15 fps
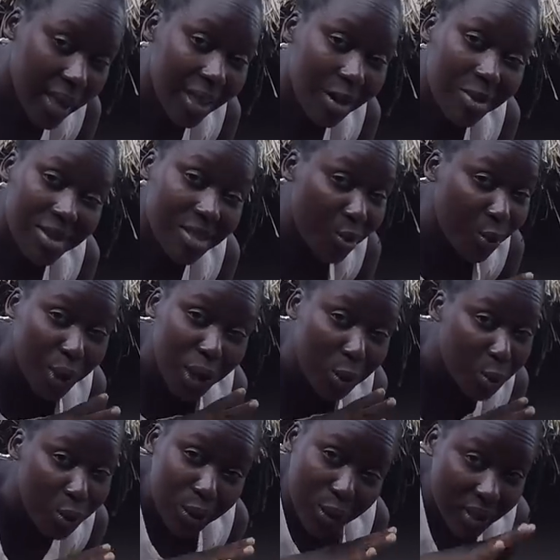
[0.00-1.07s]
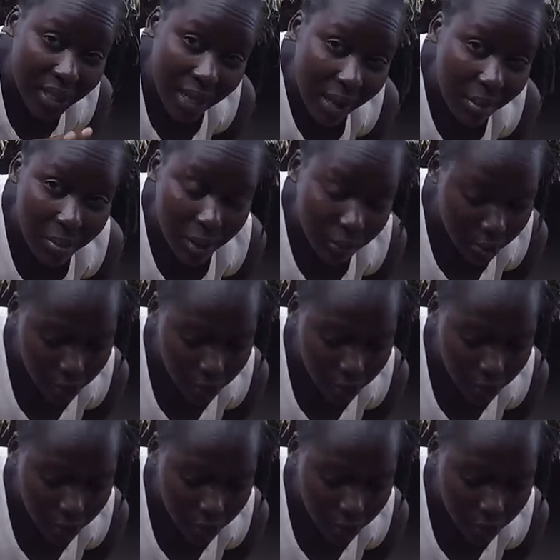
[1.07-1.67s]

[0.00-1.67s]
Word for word: Otherwise the oil will not come out.